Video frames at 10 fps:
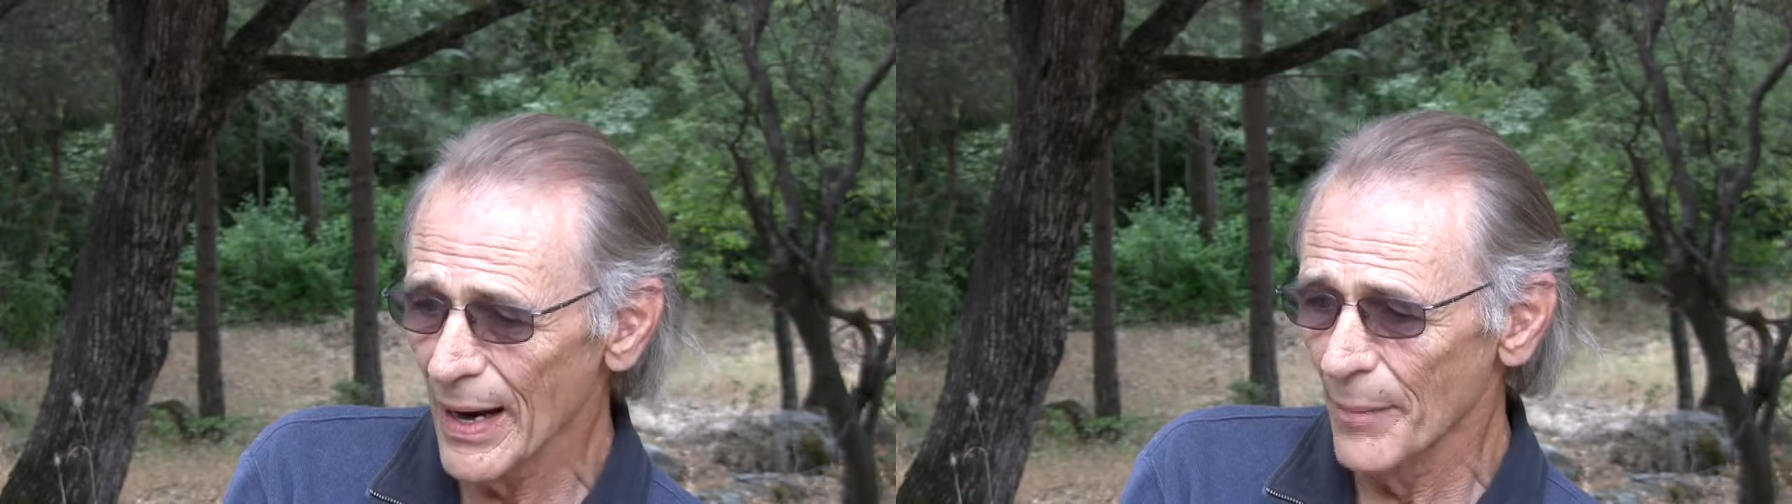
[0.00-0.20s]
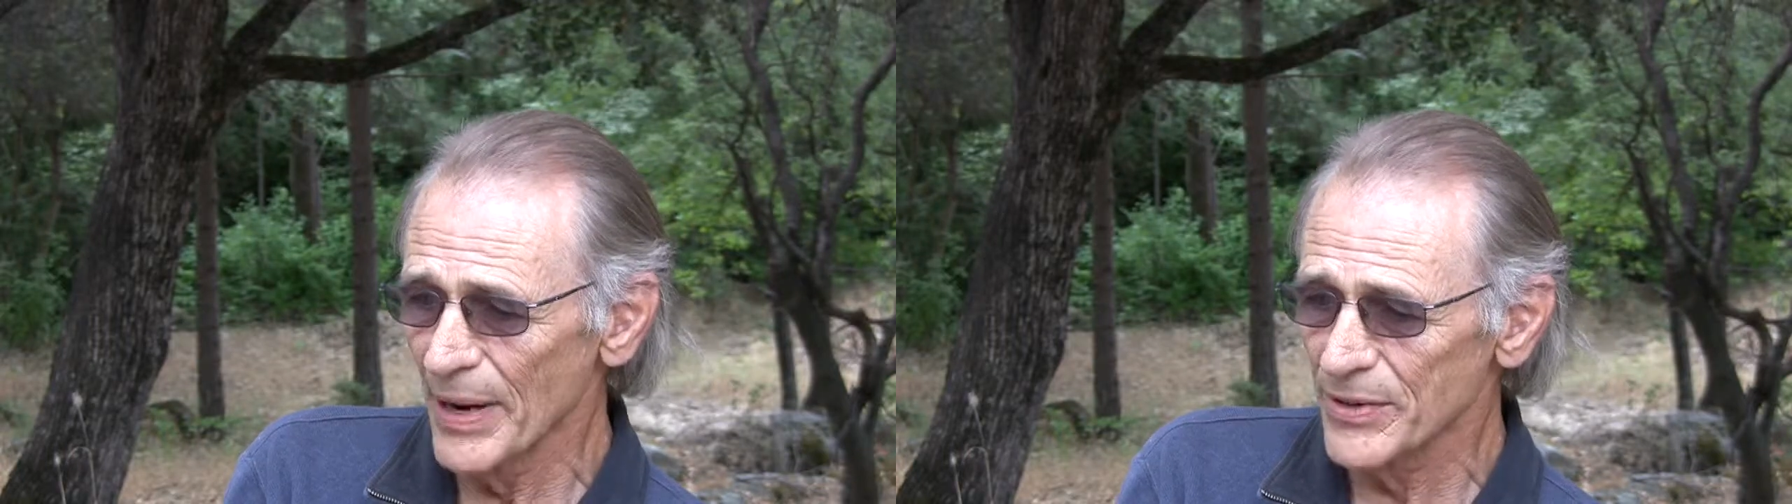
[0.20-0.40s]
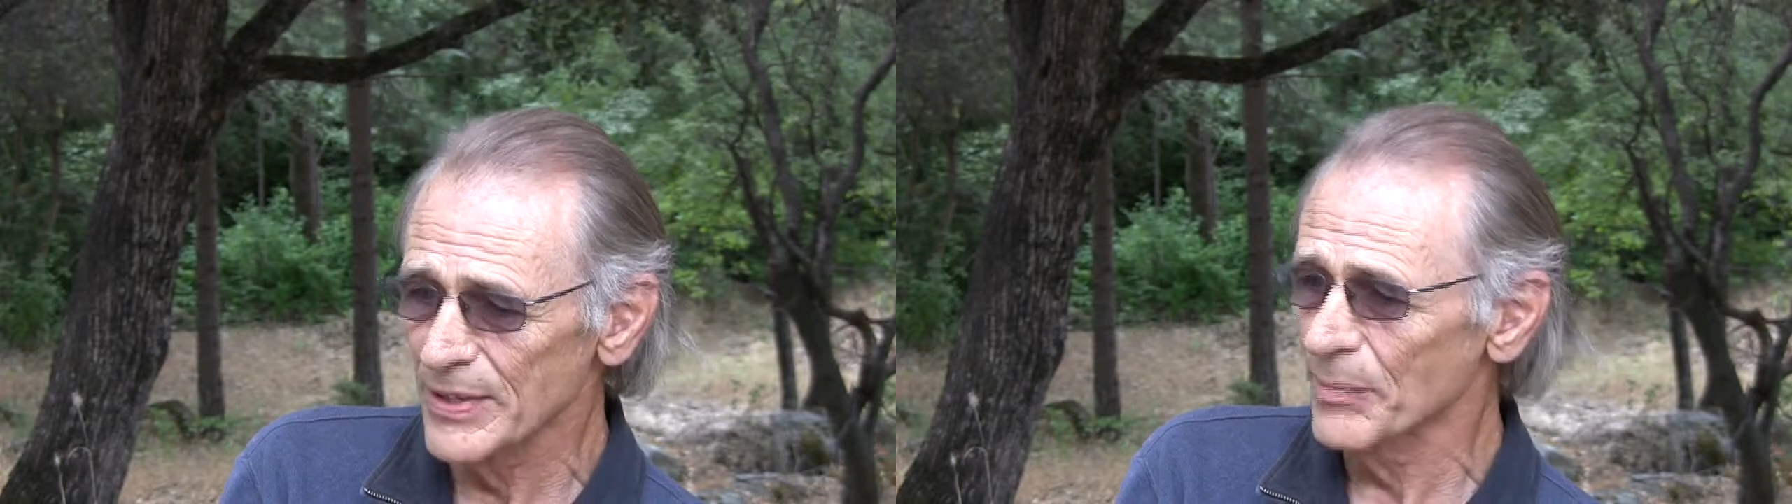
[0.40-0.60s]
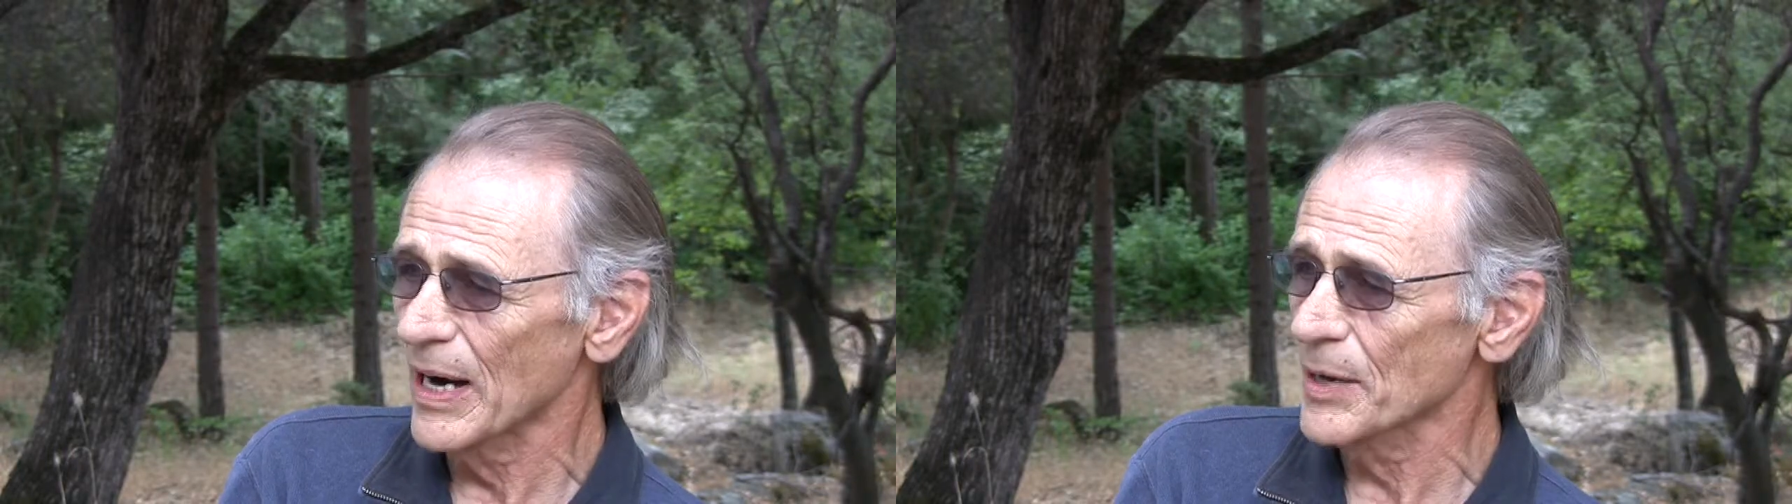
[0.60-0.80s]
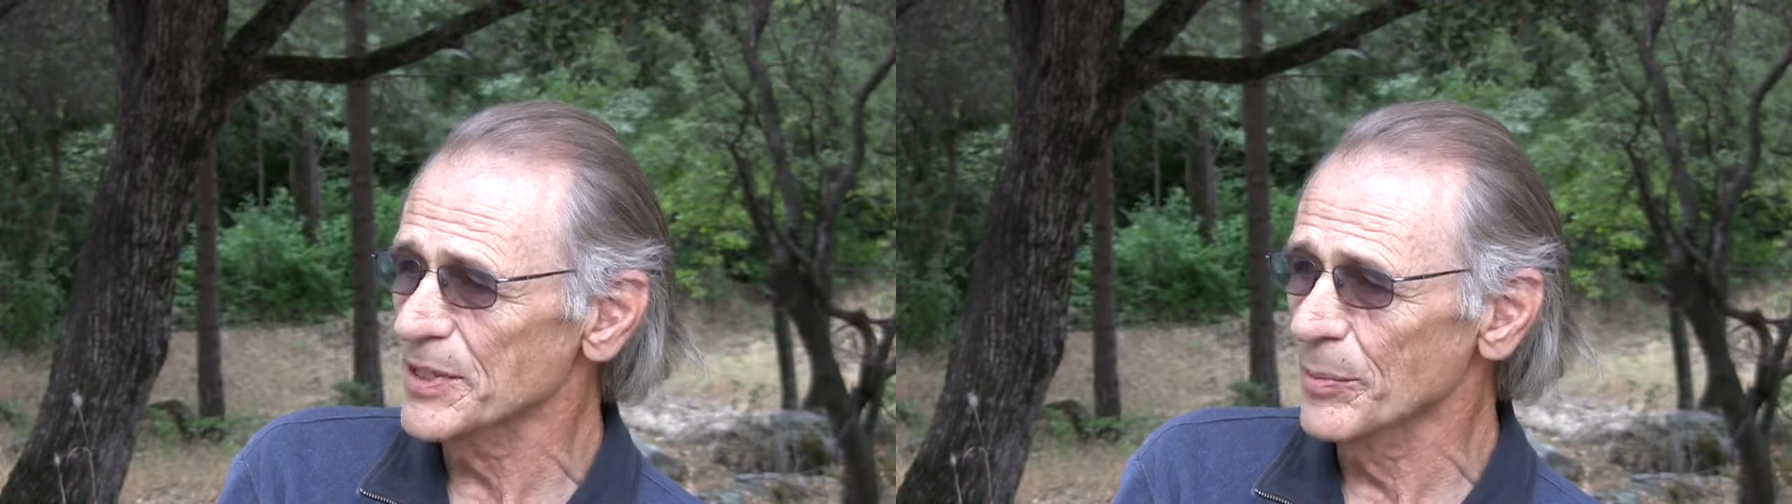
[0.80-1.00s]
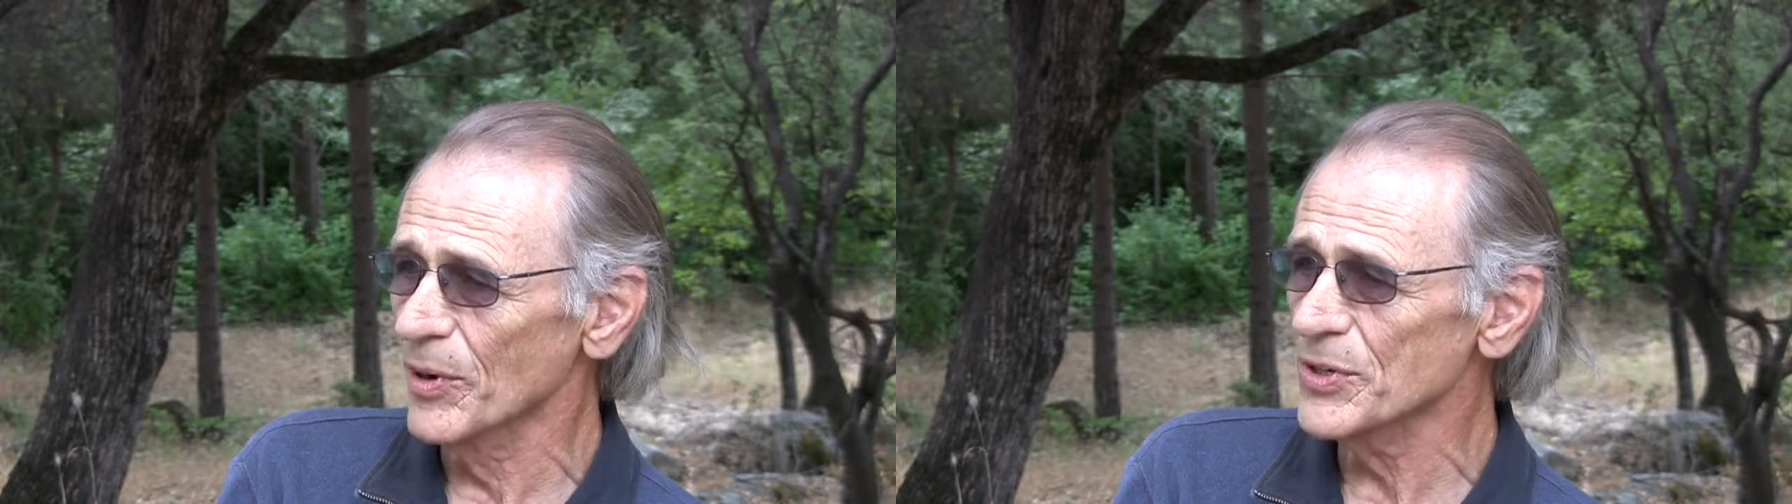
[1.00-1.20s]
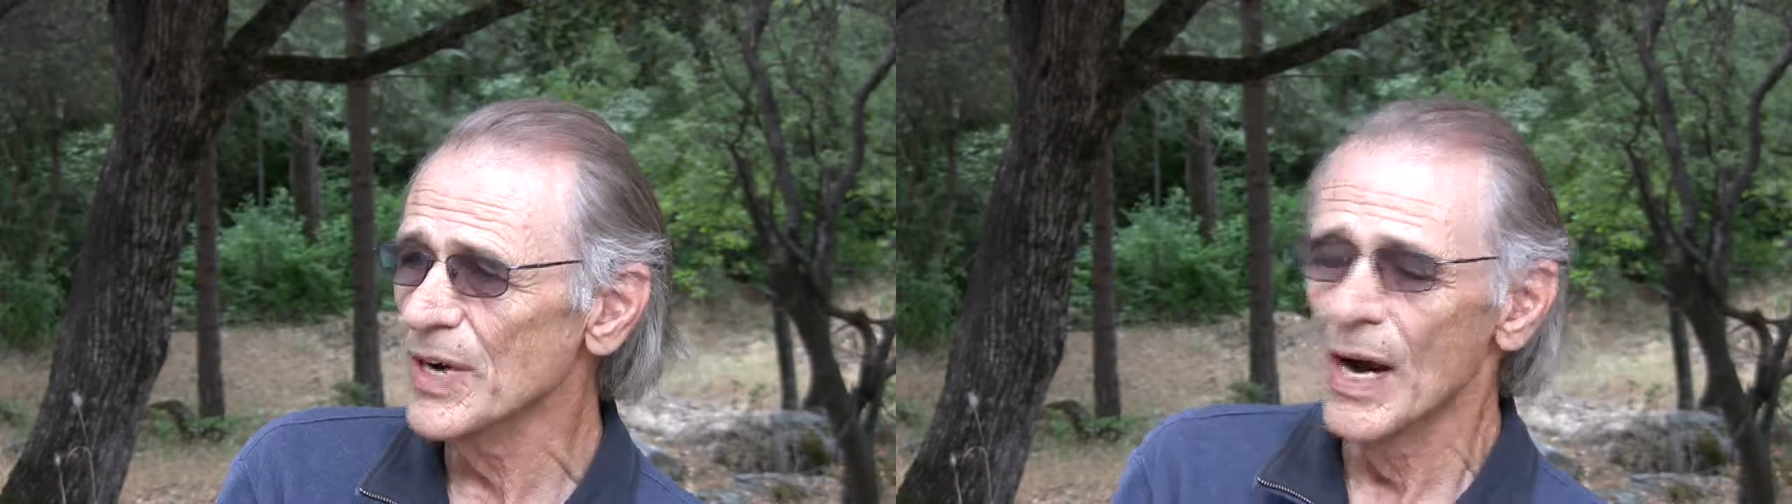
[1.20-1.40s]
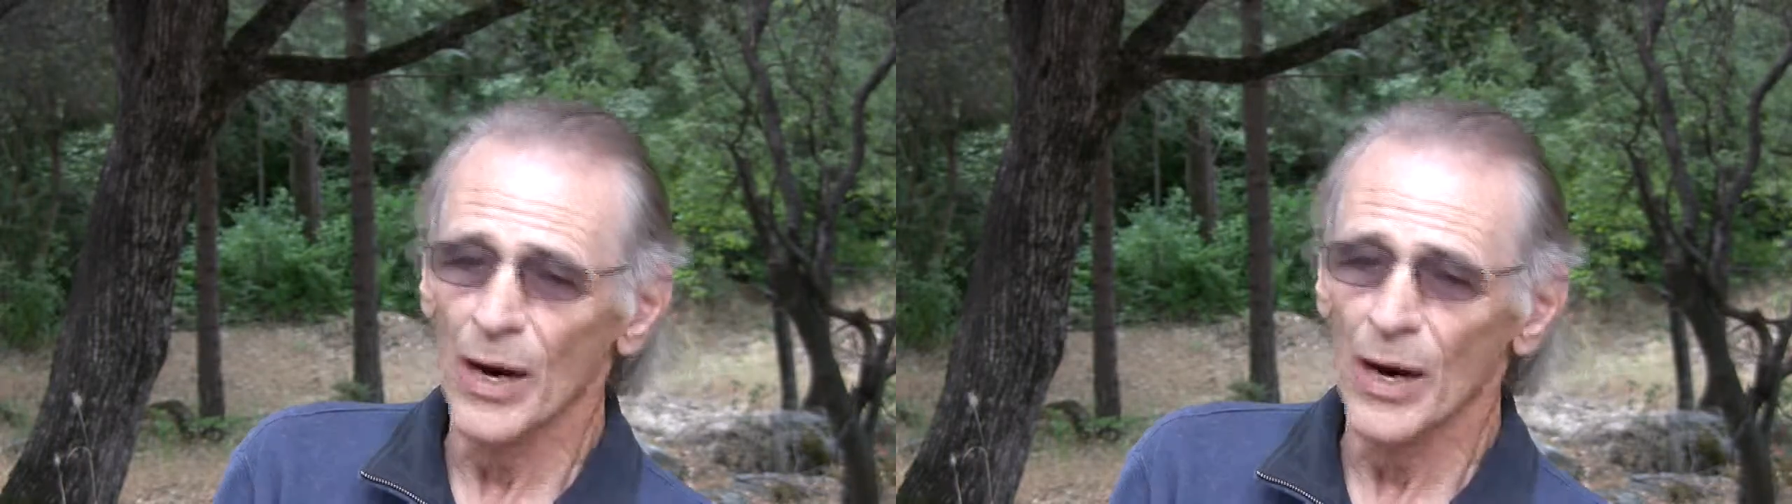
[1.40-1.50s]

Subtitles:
I mean, some customers,